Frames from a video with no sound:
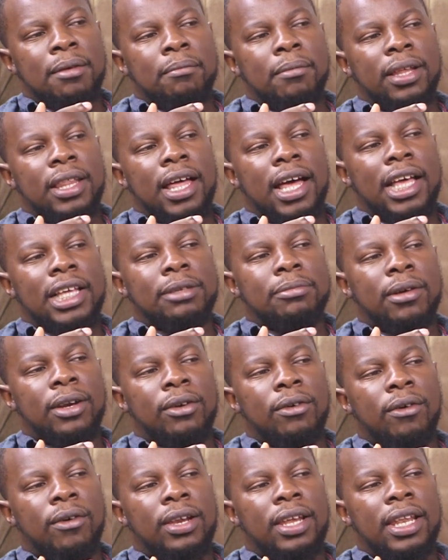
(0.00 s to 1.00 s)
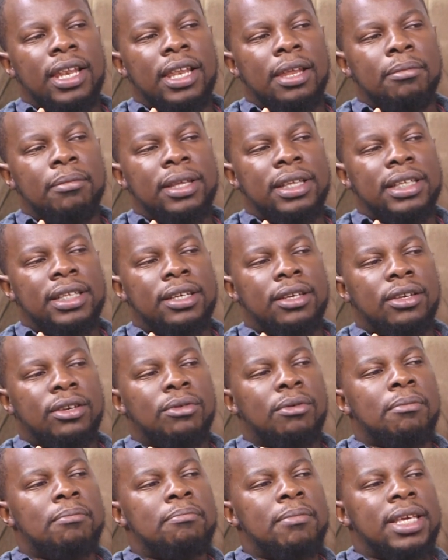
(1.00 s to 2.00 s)
but the husband only limits it
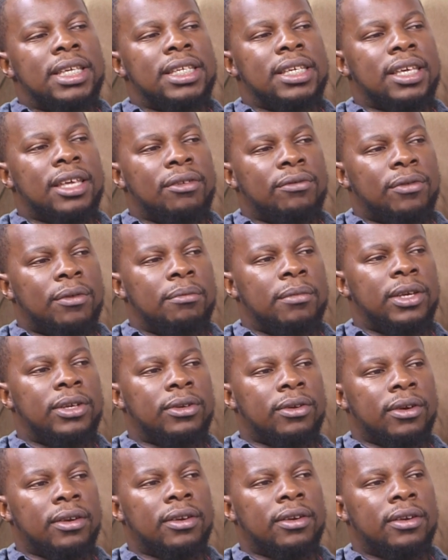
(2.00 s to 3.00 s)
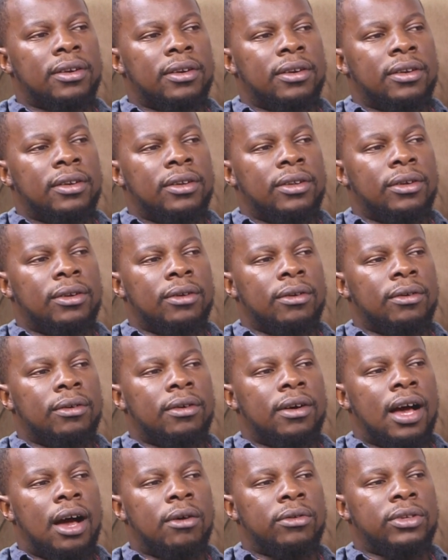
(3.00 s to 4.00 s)
to basic information. You
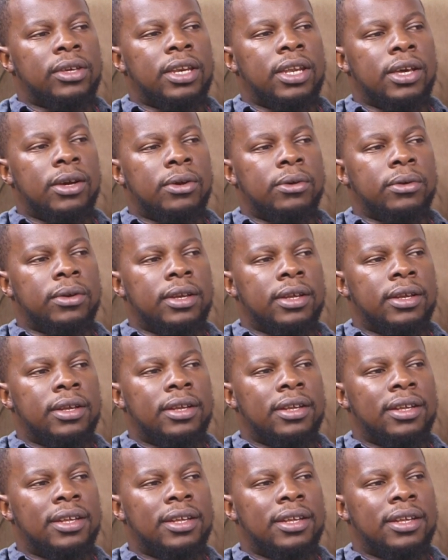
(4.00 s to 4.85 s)
know, how's your day? Good.